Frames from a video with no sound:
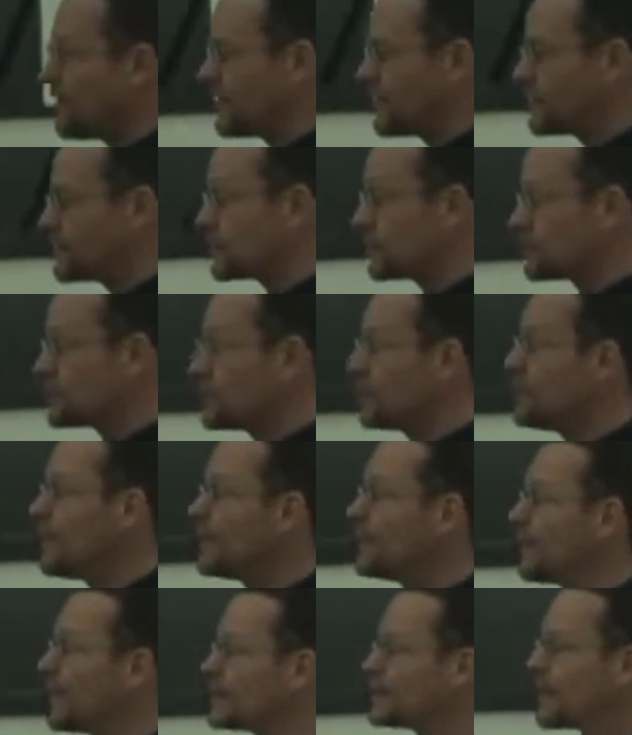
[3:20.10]
7th, so she
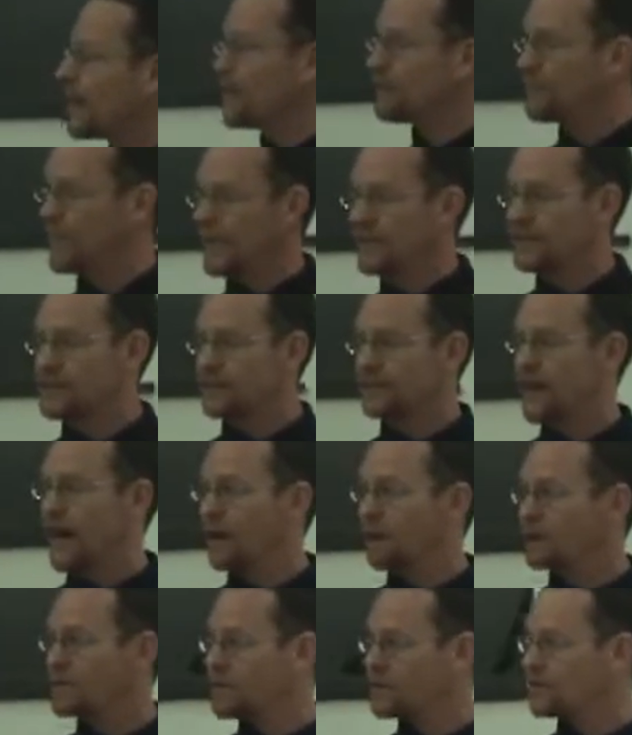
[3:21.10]
made that top 8
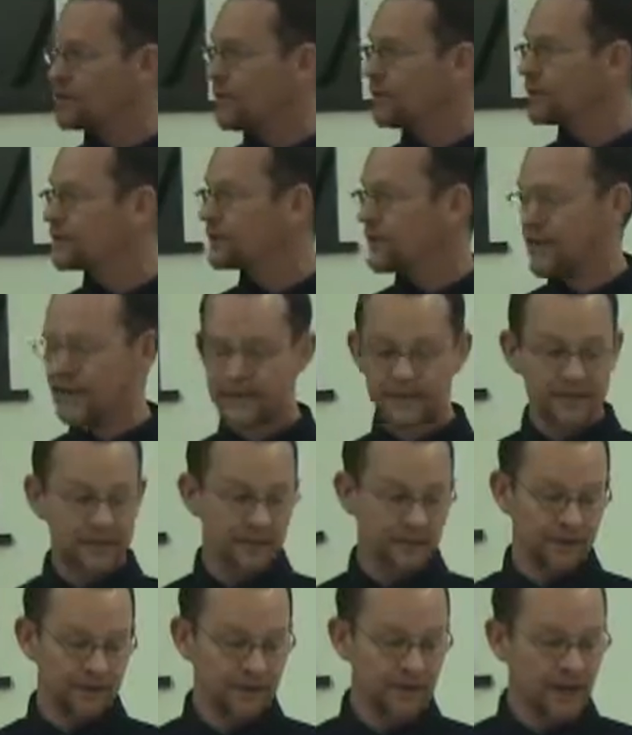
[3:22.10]
slot, which is what we're trying to
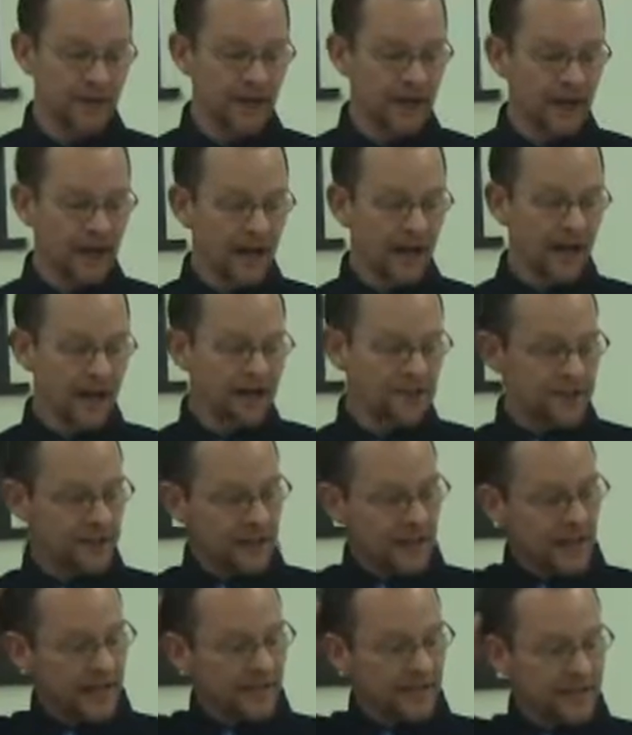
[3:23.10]
do. She
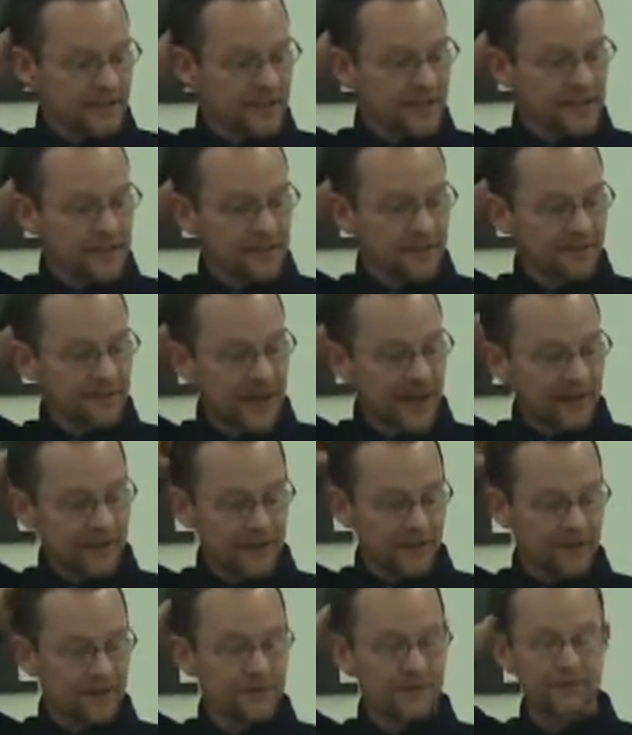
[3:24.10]
then gets into the
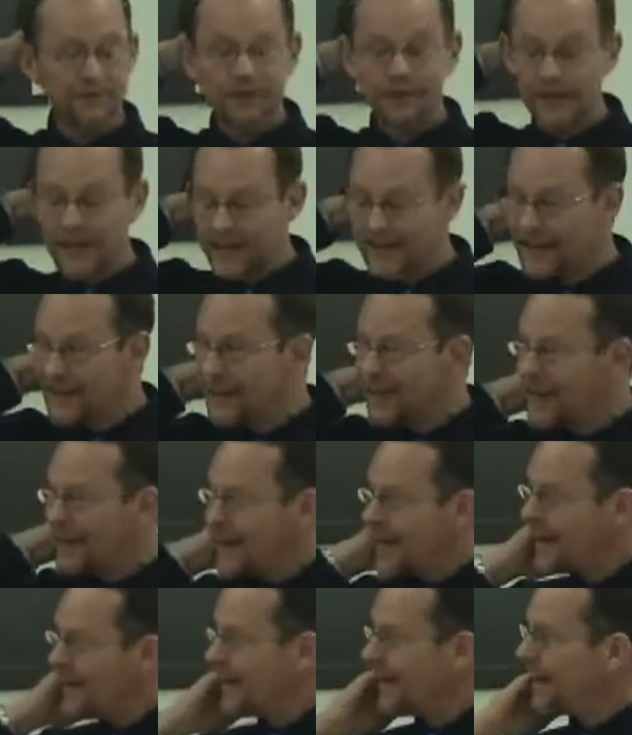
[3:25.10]
500 free,
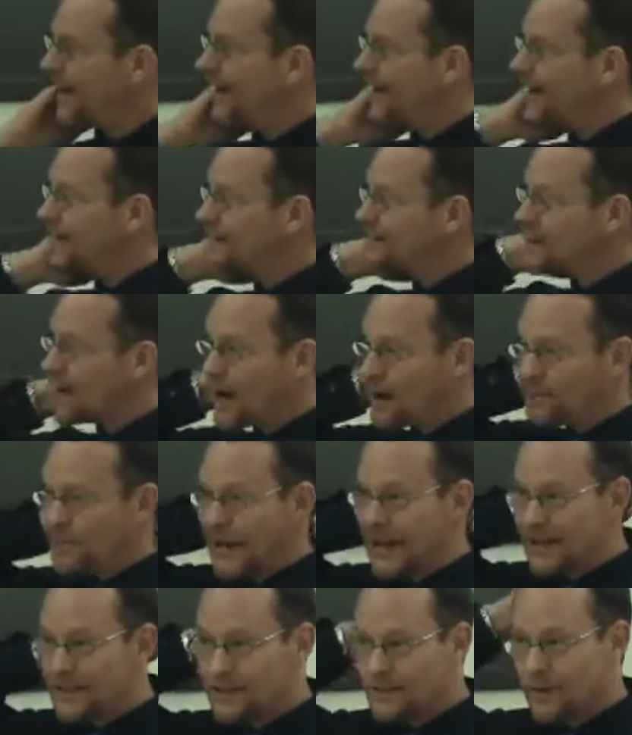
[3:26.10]
and top
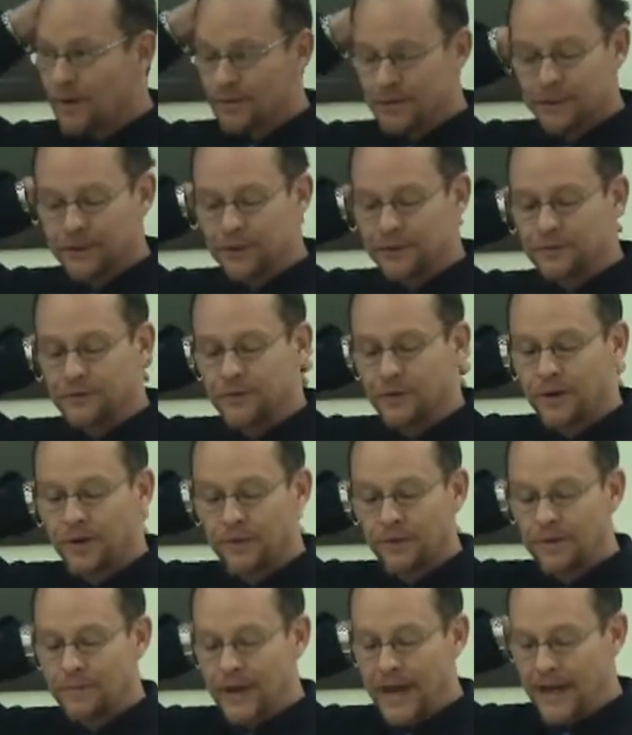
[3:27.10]
8 is what we're shooting for.
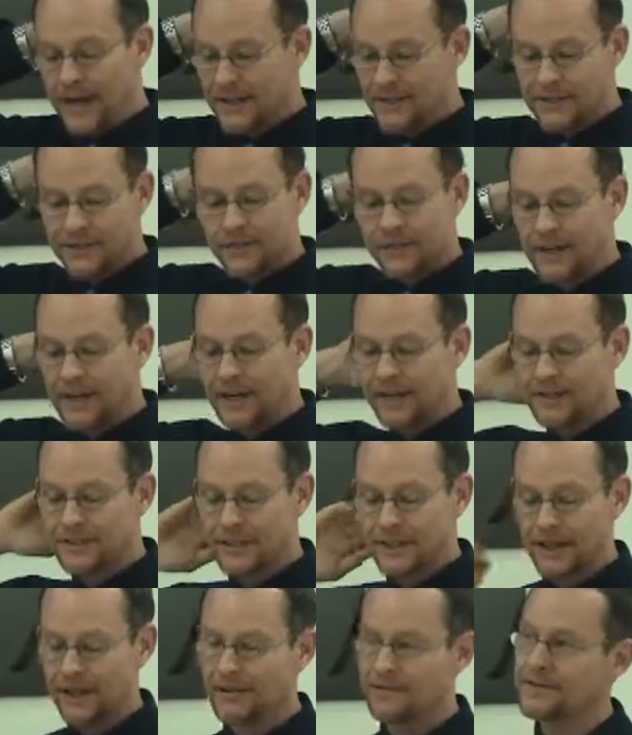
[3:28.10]
We managed to get
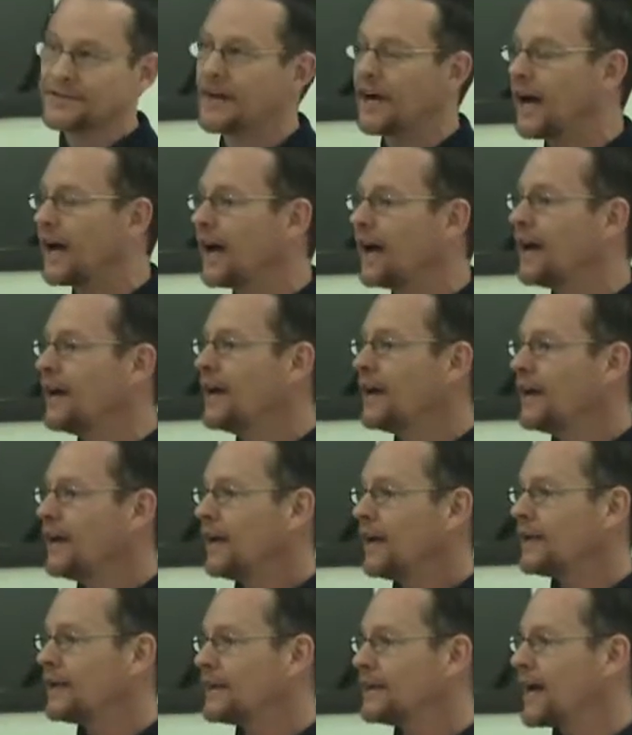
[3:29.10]
ourselves
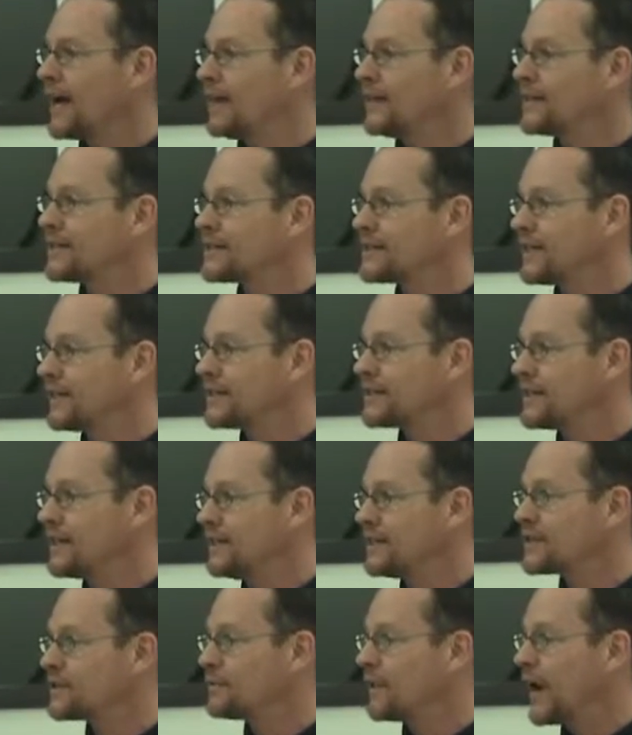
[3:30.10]
in a 9 to
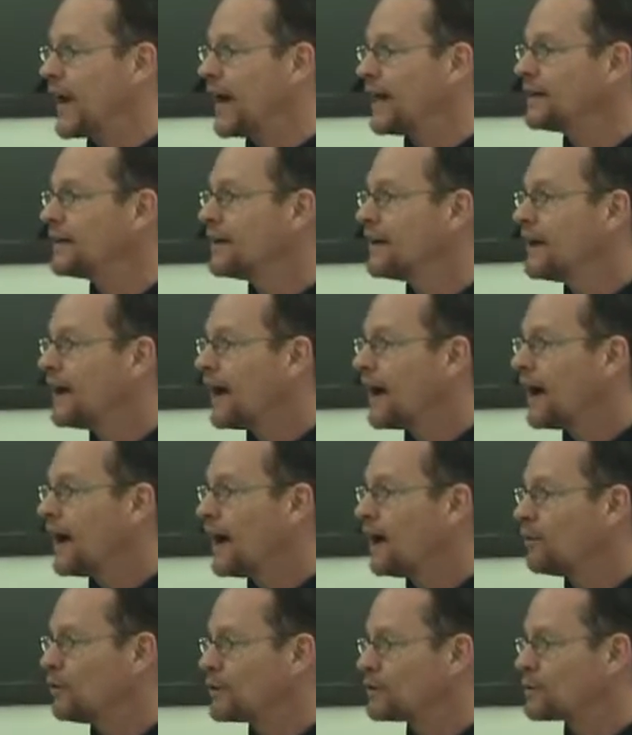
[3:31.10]
16 spot,
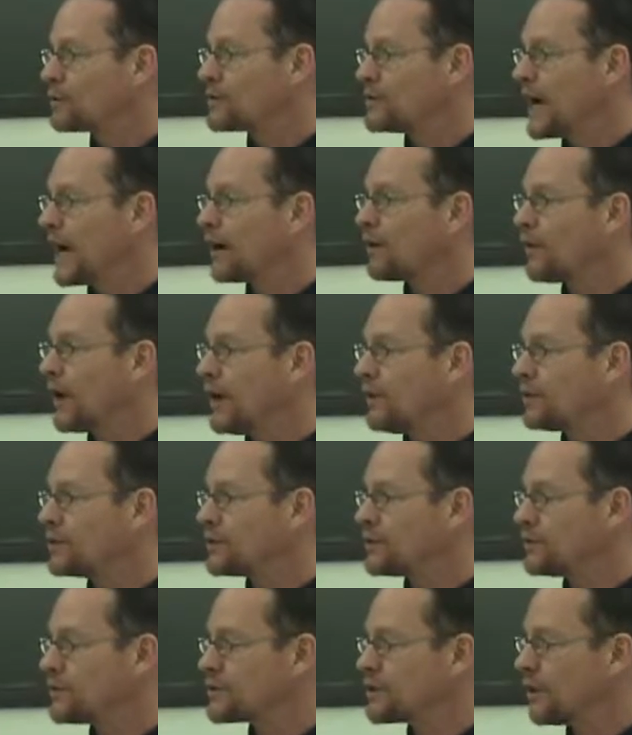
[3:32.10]
which was not quite what
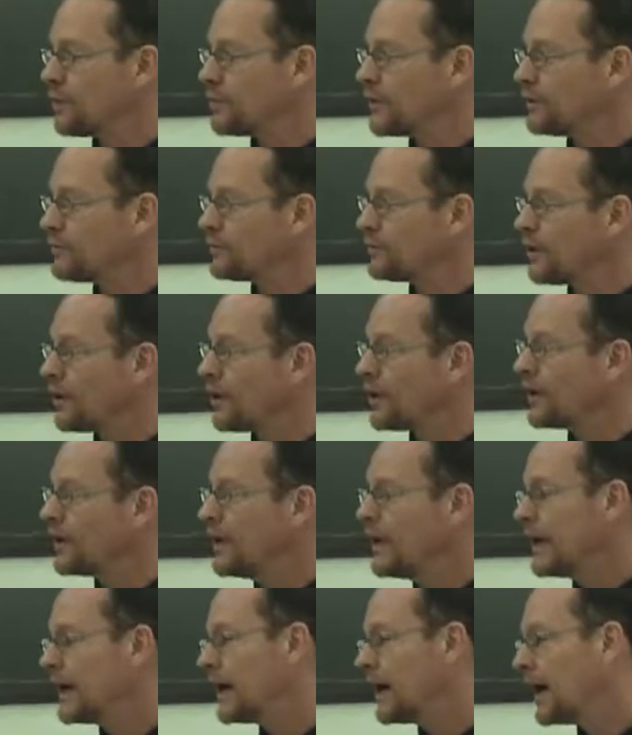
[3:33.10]
she was hoping for.